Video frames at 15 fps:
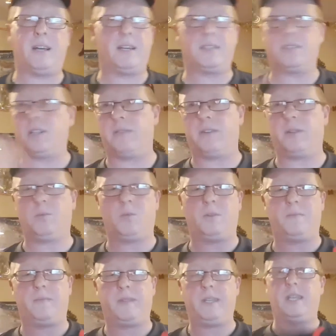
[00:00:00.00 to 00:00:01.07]
Lovely and
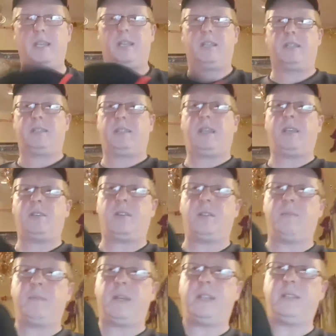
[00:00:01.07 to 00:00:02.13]
warm. These are
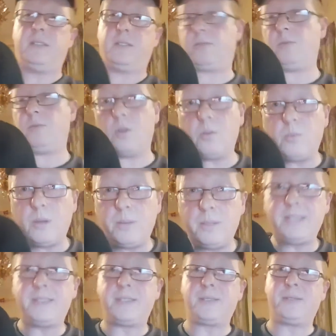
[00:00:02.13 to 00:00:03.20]
the men's or
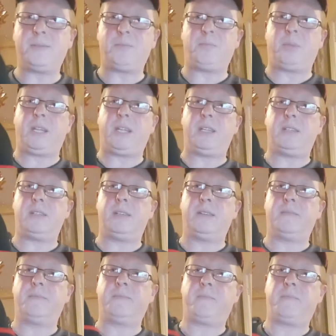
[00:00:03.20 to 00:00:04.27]
women's beanies.
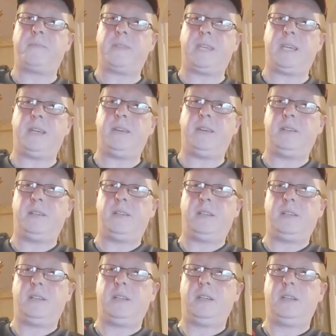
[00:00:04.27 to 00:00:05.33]
Yeah.
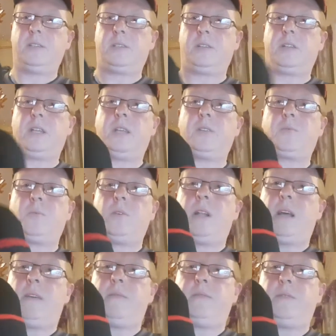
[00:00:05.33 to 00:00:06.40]
So these will
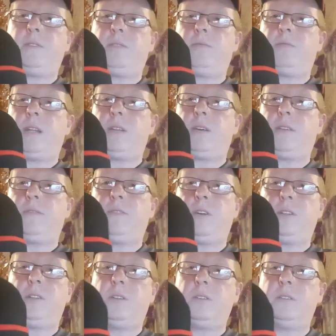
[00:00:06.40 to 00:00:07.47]
have the red I
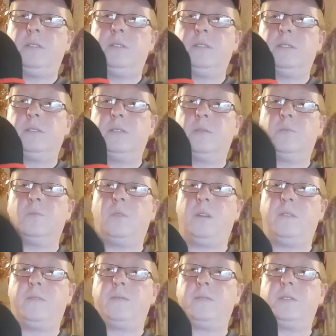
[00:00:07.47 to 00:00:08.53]
find on
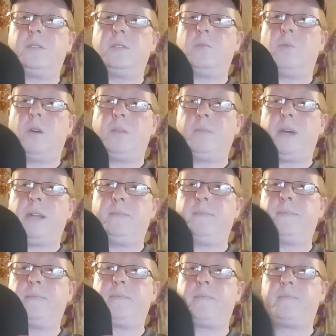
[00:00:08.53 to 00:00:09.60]
with the white man.
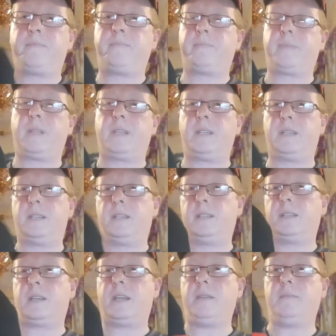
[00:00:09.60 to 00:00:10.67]

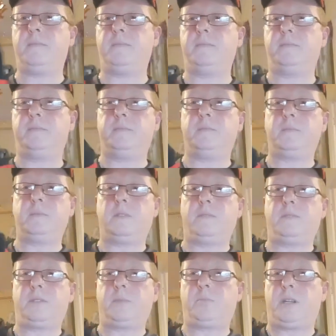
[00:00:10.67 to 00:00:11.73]
Okay.
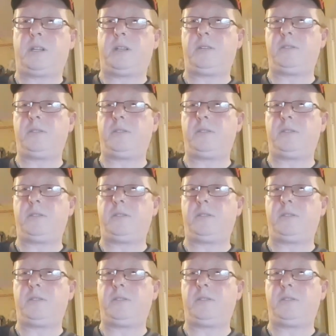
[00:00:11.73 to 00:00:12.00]
Obviously brand new.